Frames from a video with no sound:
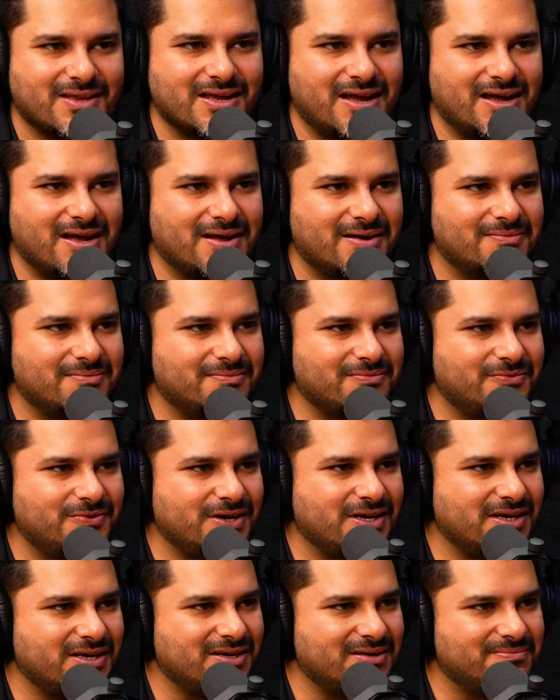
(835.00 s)
Uh,
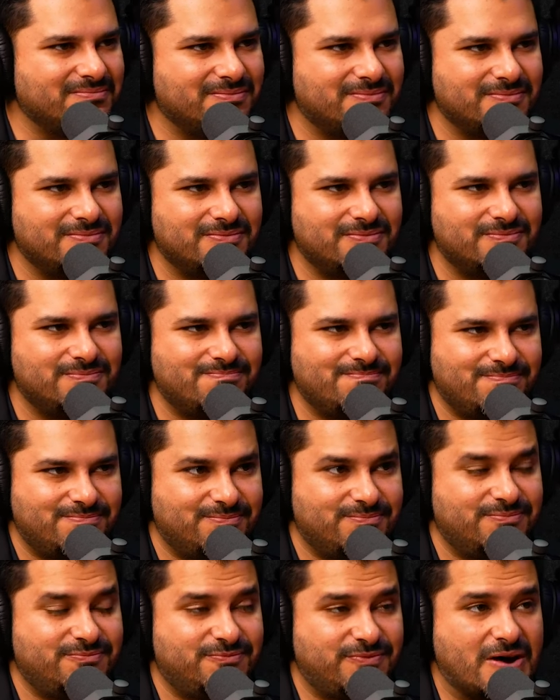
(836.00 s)
we
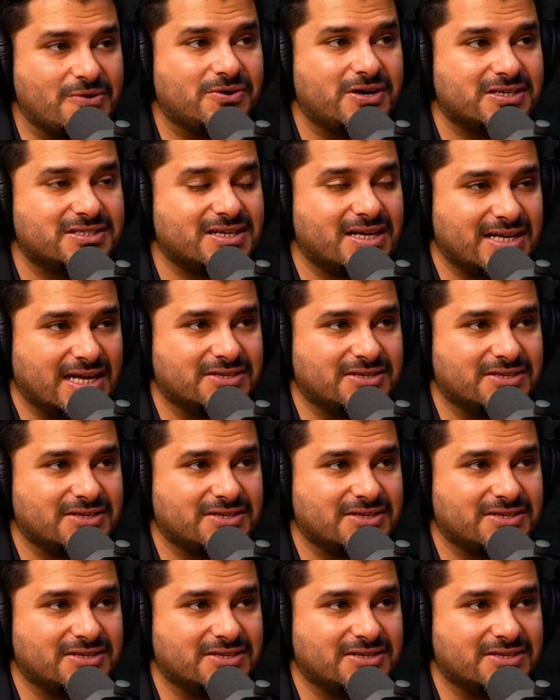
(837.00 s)
found us uh,